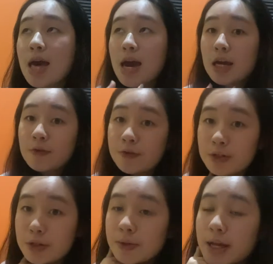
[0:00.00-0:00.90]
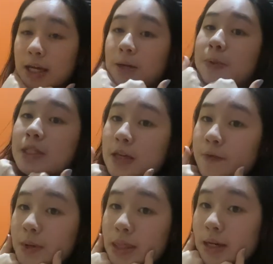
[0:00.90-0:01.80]
and if you do like it please give
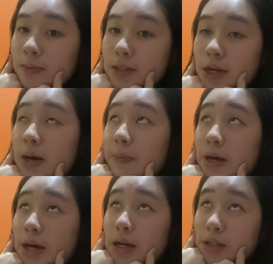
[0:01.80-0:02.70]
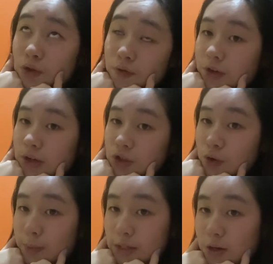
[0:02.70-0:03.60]
me a thumbs up and don't forget to
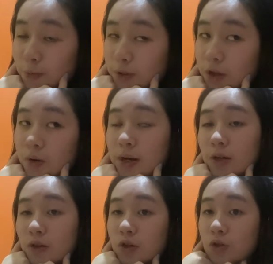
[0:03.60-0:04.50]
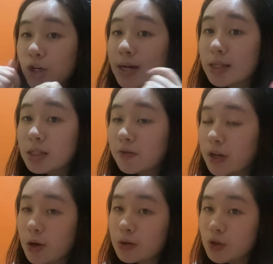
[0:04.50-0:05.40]
comment down below and also share this
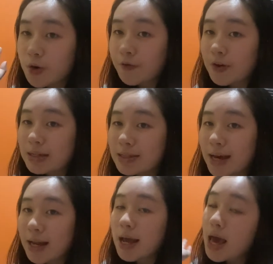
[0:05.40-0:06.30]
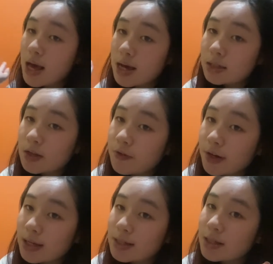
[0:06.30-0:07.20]
video to your friends and don't
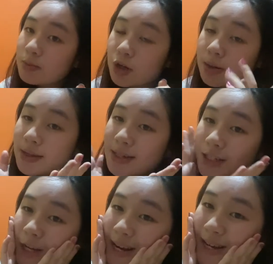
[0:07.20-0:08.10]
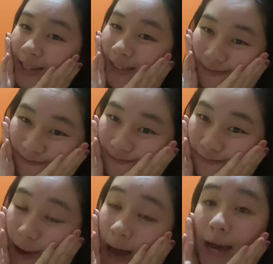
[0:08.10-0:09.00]
forget to subscribe to the channel
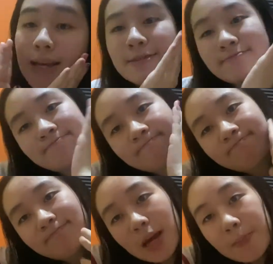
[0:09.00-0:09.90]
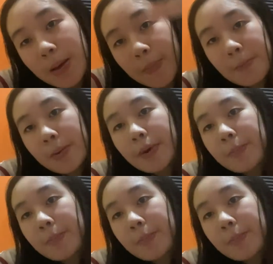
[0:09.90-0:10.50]
bye bye bye bye bye bye,